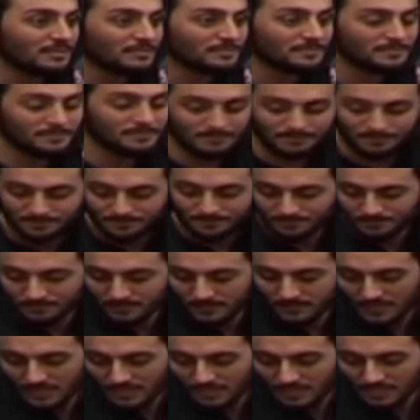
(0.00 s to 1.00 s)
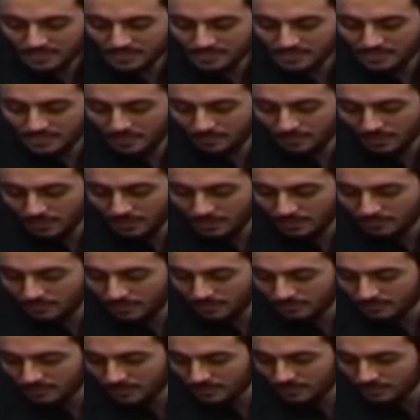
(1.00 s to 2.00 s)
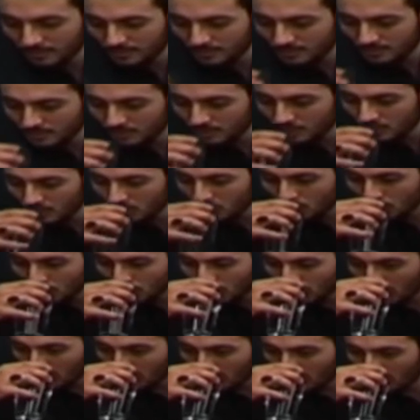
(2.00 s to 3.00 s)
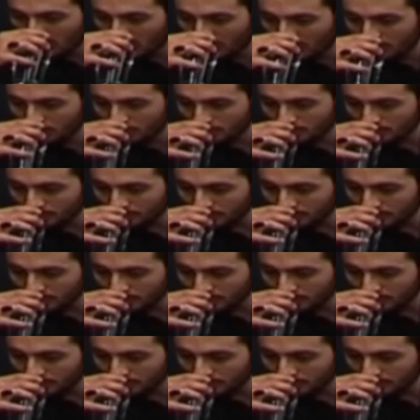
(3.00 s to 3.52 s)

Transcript: Nothing is said.